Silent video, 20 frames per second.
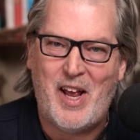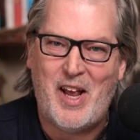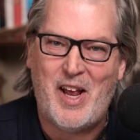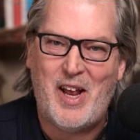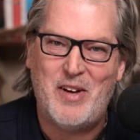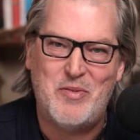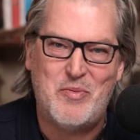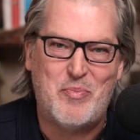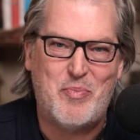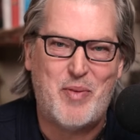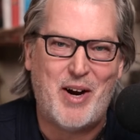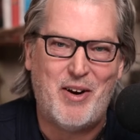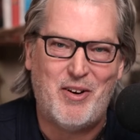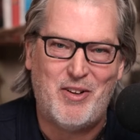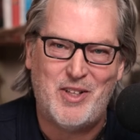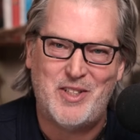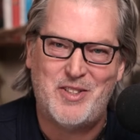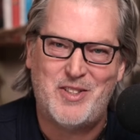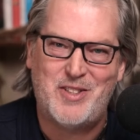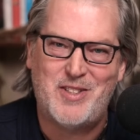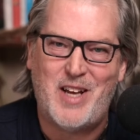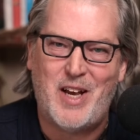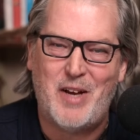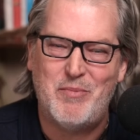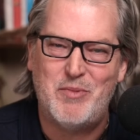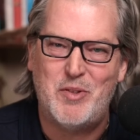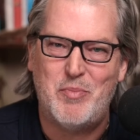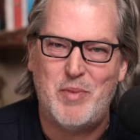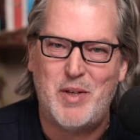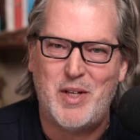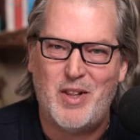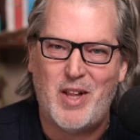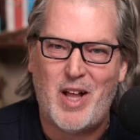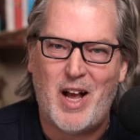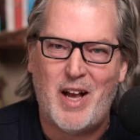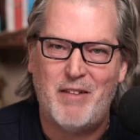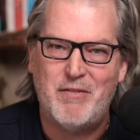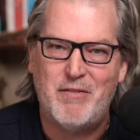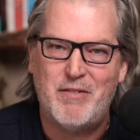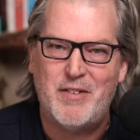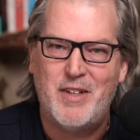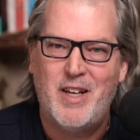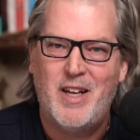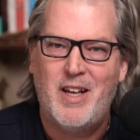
and perilous time to be alive.